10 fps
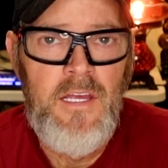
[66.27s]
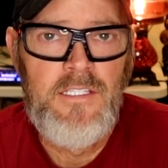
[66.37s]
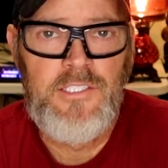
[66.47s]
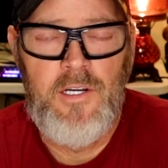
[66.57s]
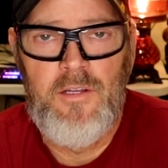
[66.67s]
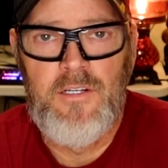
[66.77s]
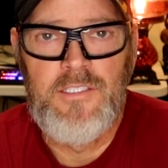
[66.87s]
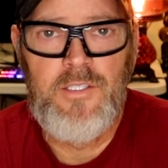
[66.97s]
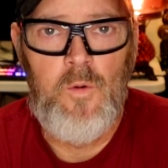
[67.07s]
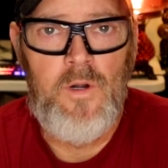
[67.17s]
share their
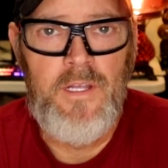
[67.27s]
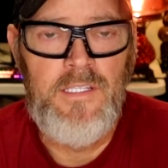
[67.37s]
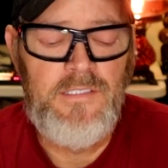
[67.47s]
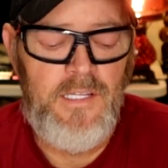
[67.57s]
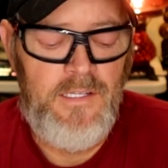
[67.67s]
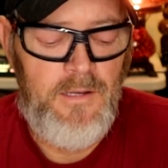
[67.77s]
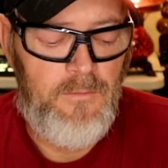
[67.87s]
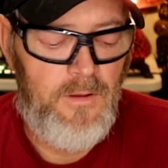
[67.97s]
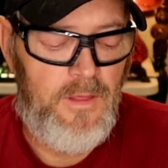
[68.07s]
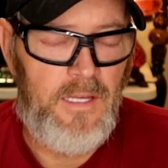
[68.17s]
stories and
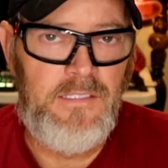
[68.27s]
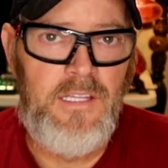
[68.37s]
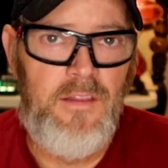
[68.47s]
different things